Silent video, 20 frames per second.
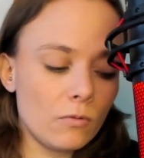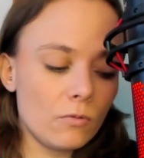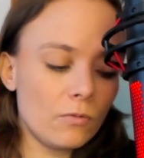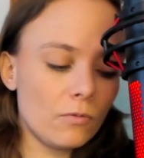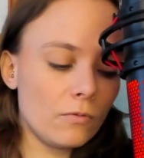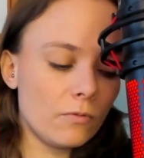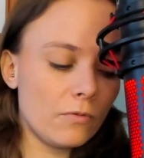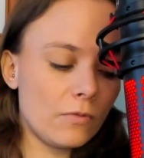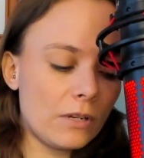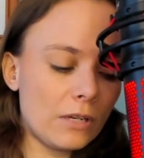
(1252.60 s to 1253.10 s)

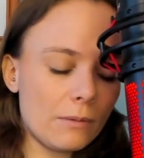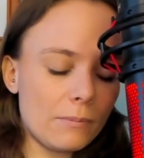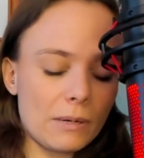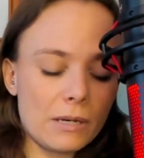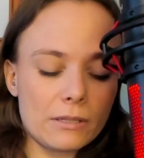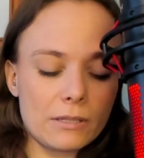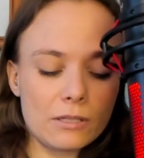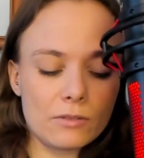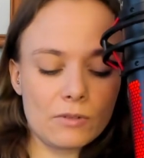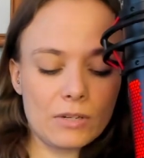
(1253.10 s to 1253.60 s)
thing
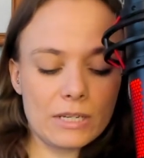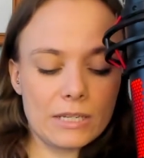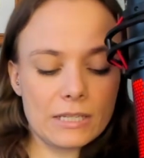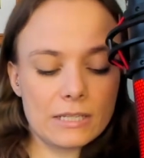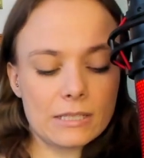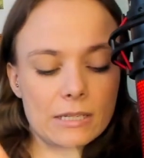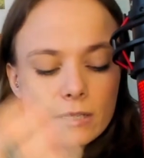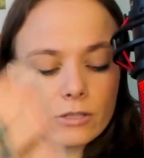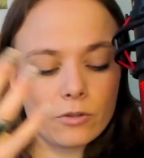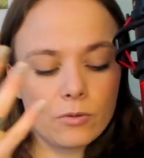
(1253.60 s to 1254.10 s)
about this reading is
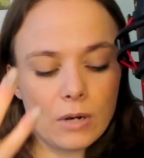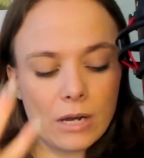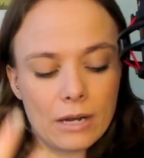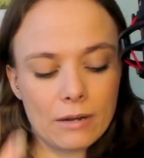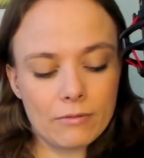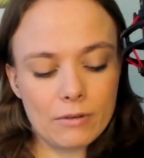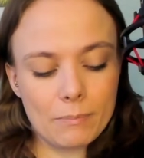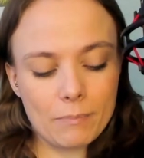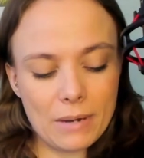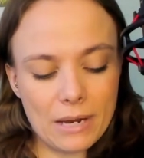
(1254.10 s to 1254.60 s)
that you
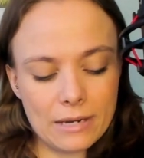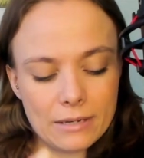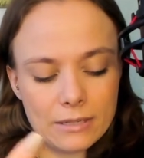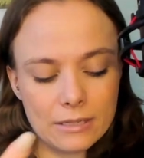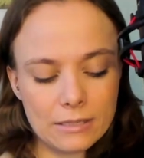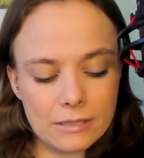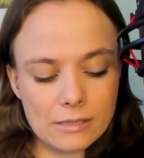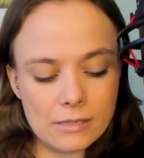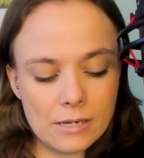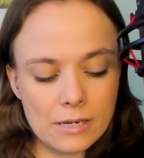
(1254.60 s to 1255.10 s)
have
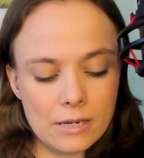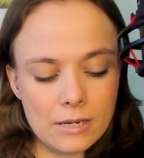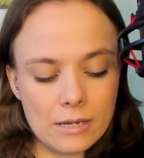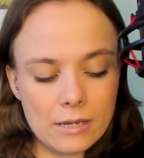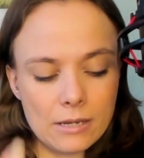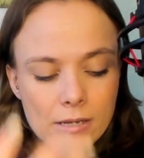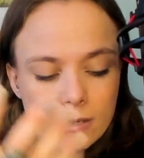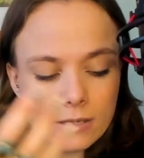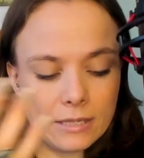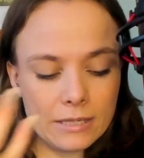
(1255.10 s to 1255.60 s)
abandoned
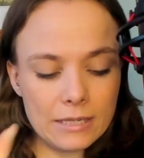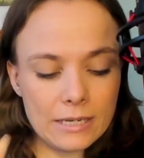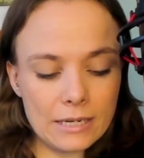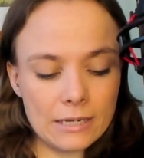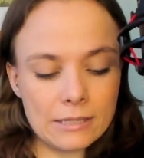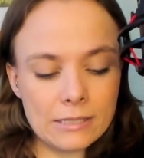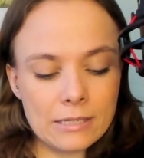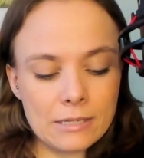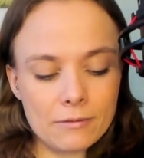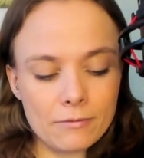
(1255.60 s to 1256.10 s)
the
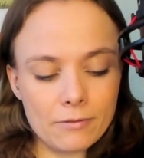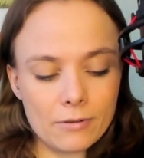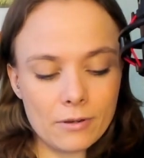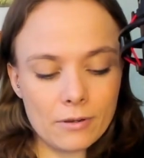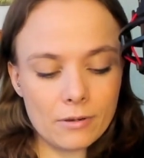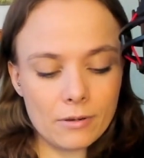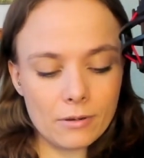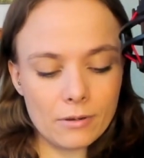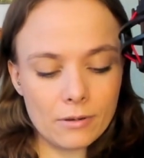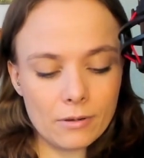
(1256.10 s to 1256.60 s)
negative
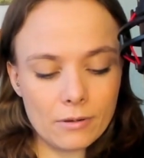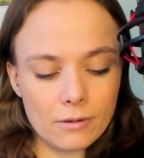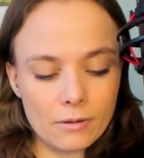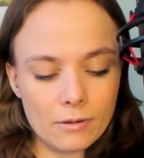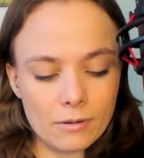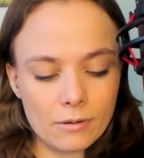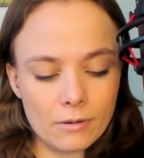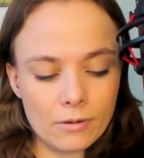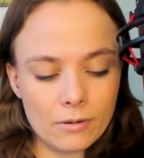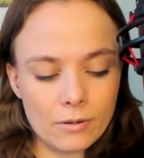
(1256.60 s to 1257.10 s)

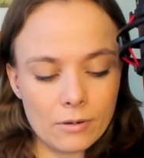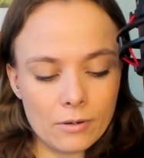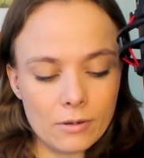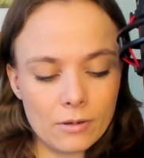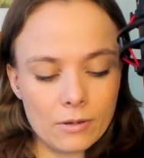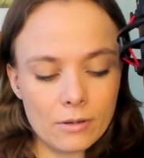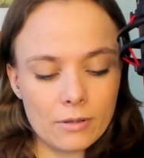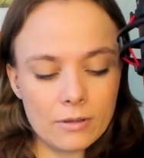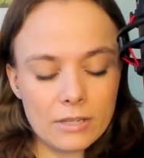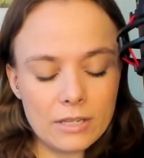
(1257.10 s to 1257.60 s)

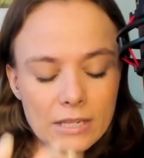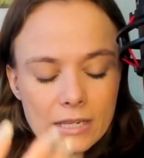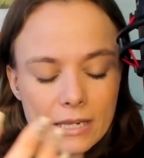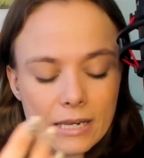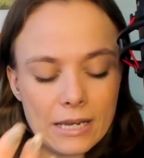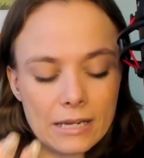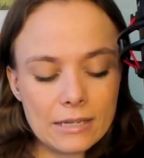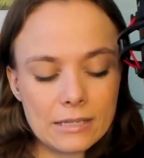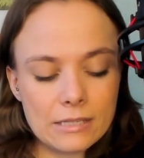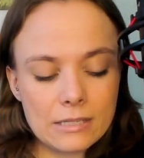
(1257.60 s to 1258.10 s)

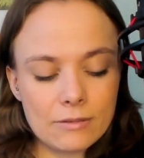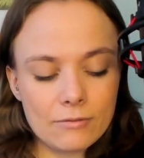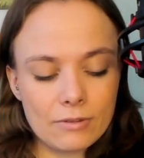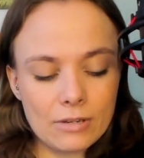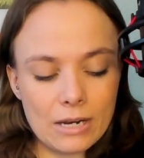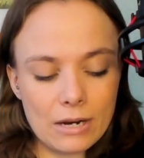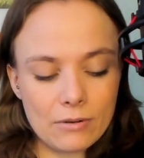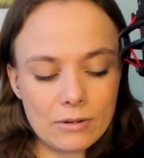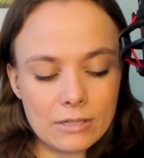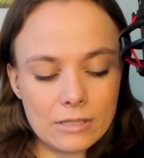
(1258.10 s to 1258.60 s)

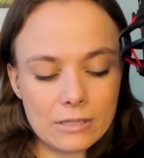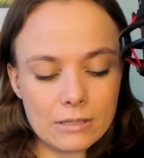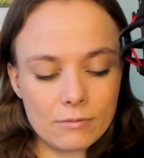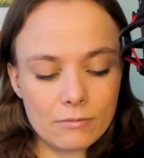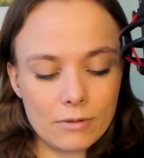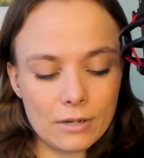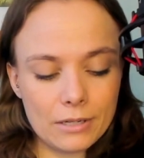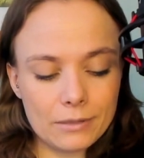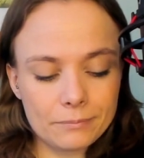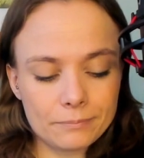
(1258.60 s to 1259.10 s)
narrative,
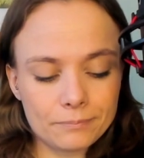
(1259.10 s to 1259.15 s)
right?